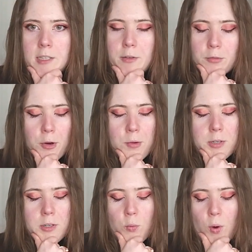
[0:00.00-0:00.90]
If Rome
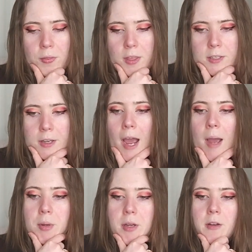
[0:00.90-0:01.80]
didn't want that to
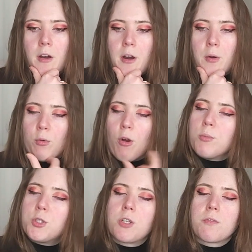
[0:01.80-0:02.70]
happen, Rome
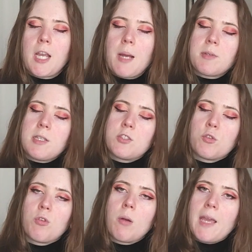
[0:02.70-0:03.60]
should have kept its
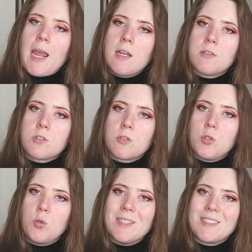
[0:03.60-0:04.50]
grubby hands
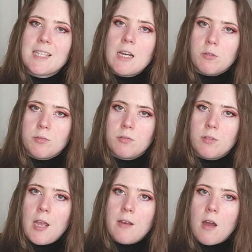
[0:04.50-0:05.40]
to itself
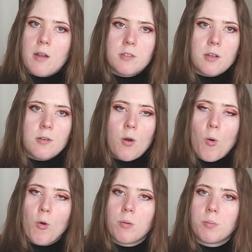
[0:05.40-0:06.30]
and not done
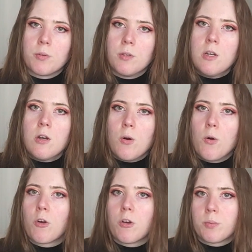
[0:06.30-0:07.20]
horrible
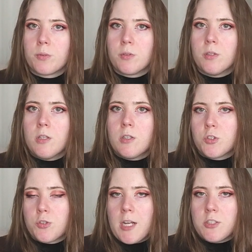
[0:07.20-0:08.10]

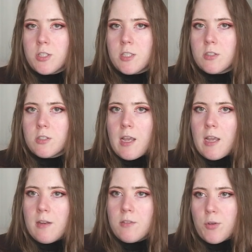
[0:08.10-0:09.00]
tragedies
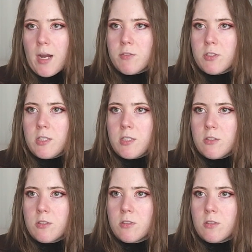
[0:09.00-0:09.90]
and
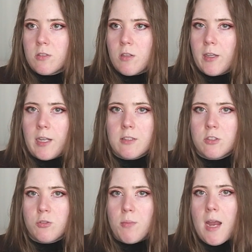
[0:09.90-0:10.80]
travesties
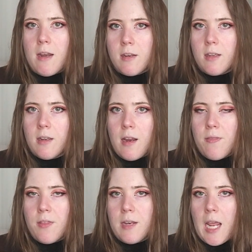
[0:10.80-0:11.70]
against humanity
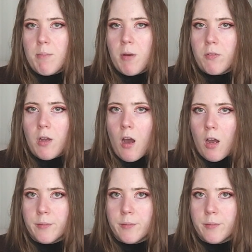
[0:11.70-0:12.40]
in the name of God.